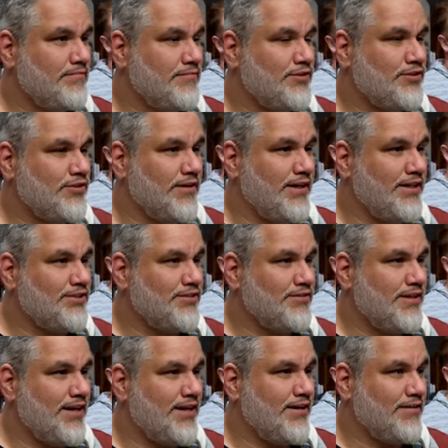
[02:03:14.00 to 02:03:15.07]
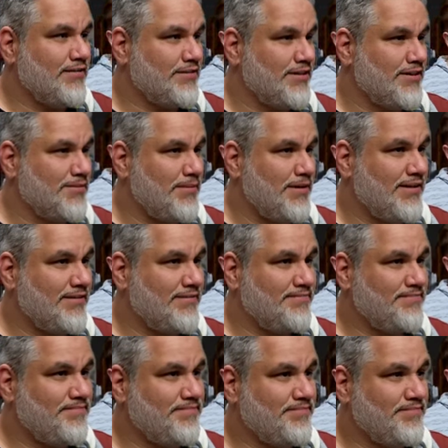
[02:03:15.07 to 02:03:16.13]
Sure, get your Tide Hollow Sculler back.
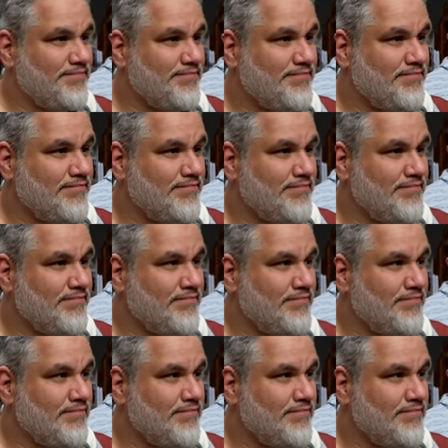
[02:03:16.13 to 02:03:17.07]
I